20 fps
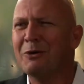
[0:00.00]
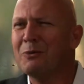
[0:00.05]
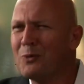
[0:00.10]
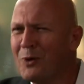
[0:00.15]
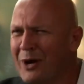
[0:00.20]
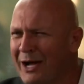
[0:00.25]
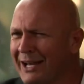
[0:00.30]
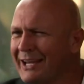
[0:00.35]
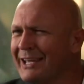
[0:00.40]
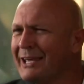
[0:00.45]

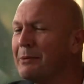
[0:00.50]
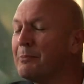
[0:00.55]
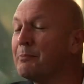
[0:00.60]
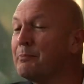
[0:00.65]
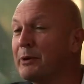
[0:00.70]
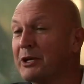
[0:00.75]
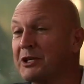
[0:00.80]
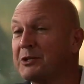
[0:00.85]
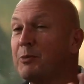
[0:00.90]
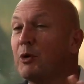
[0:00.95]
Well, yeah,
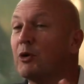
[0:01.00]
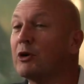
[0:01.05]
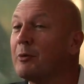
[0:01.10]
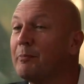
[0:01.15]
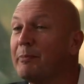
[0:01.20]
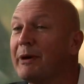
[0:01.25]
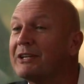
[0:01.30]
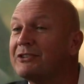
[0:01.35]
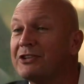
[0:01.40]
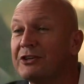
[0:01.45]
but small
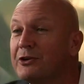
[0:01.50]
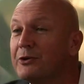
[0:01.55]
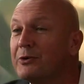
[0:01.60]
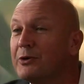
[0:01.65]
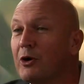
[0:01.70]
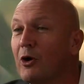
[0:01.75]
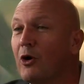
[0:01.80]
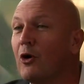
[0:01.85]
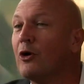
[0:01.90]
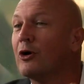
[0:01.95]
compared to New
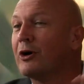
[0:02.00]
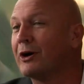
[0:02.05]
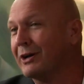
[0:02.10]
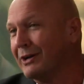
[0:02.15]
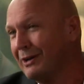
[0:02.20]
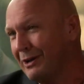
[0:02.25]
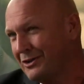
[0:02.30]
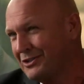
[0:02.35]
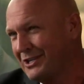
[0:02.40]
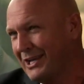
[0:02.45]
York
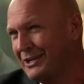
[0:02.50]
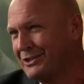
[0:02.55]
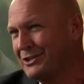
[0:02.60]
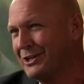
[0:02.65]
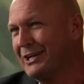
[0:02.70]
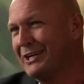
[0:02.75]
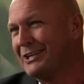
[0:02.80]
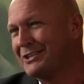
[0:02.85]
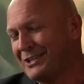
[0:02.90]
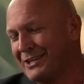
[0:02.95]
and Los
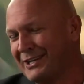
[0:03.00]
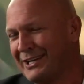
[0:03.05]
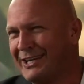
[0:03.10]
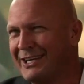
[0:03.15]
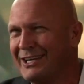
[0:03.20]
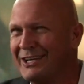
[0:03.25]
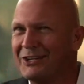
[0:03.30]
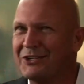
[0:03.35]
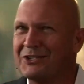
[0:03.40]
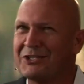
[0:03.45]
Angeles. And
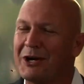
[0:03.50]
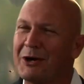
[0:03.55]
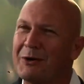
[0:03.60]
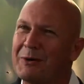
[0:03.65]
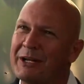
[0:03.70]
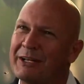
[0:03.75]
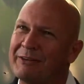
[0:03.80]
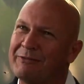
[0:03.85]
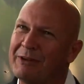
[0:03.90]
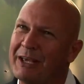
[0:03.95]

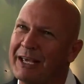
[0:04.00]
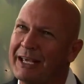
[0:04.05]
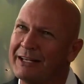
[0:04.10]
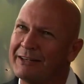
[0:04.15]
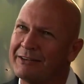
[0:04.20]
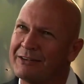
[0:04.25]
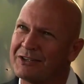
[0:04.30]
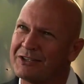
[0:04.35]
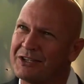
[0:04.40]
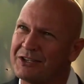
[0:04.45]
so
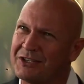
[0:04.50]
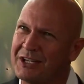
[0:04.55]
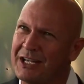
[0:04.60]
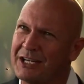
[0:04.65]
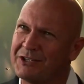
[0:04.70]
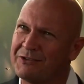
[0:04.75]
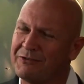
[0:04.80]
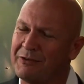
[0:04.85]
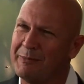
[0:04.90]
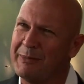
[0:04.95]
there's a
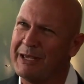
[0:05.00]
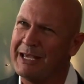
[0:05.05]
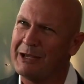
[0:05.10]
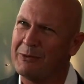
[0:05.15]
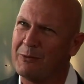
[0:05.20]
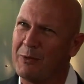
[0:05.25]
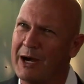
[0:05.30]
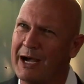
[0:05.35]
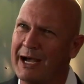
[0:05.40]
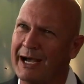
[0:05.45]
sense for me
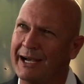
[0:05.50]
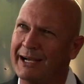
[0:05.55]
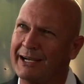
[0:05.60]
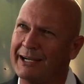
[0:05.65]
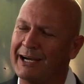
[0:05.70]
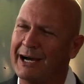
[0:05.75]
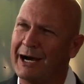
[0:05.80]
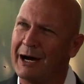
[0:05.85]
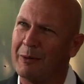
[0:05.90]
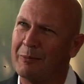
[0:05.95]
where
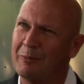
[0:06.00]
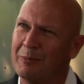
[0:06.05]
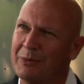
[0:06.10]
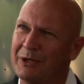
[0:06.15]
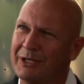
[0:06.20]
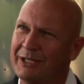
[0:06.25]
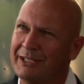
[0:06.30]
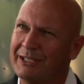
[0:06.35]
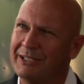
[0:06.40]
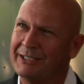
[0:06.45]

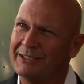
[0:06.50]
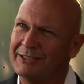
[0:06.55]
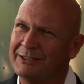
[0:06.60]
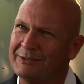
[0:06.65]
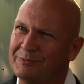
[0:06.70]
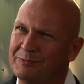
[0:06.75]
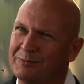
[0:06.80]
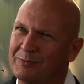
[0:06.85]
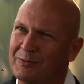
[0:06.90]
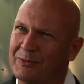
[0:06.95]

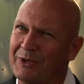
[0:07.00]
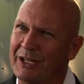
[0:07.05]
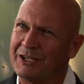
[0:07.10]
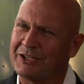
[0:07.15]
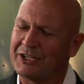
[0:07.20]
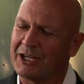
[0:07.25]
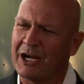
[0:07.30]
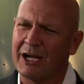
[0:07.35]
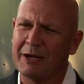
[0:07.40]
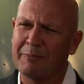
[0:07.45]

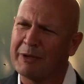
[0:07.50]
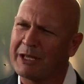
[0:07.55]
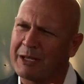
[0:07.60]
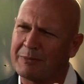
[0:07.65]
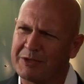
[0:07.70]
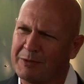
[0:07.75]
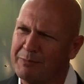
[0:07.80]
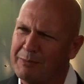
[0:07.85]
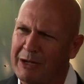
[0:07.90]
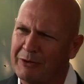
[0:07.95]
it kind of
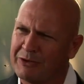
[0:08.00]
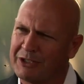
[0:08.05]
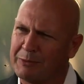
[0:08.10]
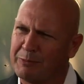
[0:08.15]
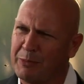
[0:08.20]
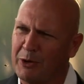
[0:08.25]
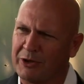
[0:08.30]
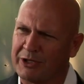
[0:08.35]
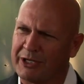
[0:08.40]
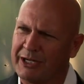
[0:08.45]
becomes a melting
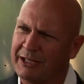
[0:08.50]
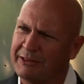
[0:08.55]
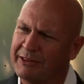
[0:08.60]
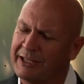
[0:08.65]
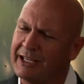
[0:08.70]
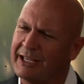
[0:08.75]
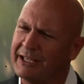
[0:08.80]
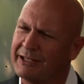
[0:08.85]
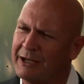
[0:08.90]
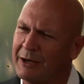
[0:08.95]
pot. And I
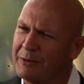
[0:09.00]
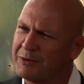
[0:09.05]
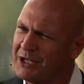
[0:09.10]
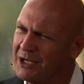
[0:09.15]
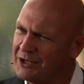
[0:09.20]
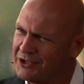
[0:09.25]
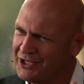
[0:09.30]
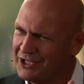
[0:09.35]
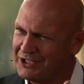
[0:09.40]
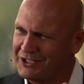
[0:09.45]
think I was
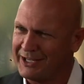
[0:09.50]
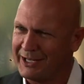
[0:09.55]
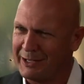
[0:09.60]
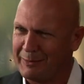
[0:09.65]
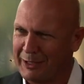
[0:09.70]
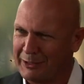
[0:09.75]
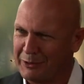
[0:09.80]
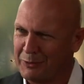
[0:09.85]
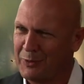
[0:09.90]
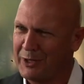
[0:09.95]
asked yesterday
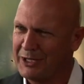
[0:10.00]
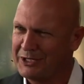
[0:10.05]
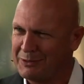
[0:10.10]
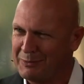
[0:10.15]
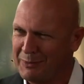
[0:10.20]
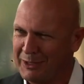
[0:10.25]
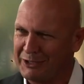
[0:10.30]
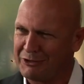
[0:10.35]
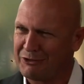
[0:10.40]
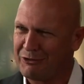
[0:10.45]
about the ways it
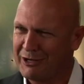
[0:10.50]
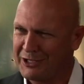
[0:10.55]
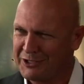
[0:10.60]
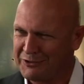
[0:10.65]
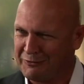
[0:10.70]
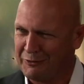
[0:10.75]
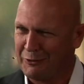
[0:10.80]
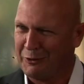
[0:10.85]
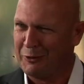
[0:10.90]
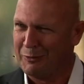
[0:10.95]
might
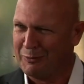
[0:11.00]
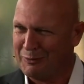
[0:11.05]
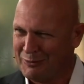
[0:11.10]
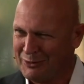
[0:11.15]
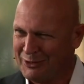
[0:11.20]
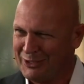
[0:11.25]
transform